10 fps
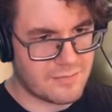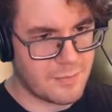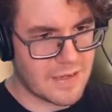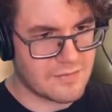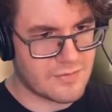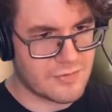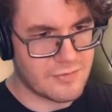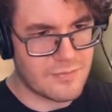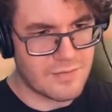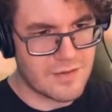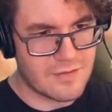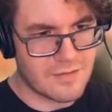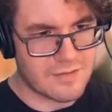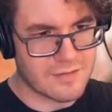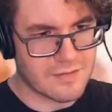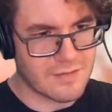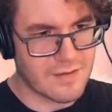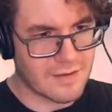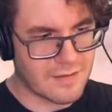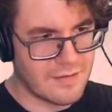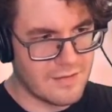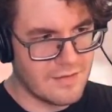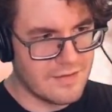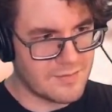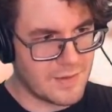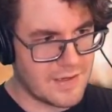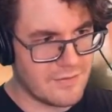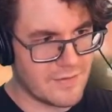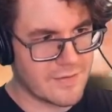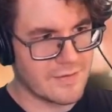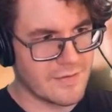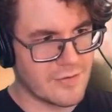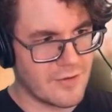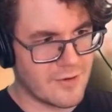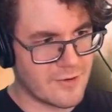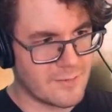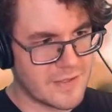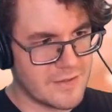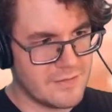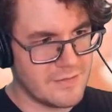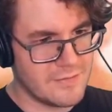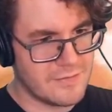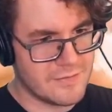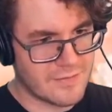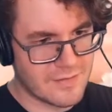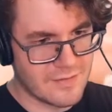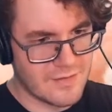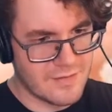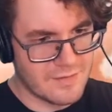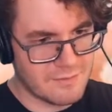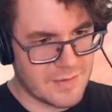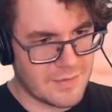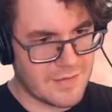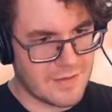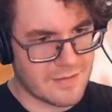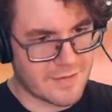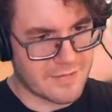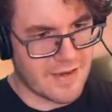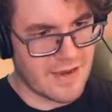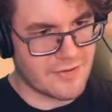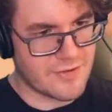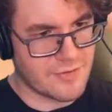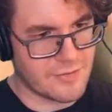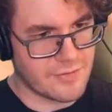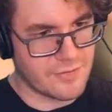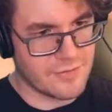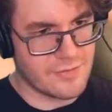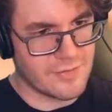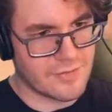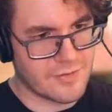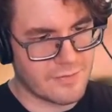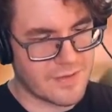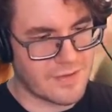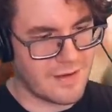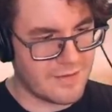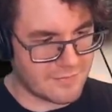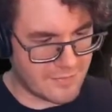base or something to just like, she might have like a little army of dudes. Maybe they like attach to her suit or something. I don't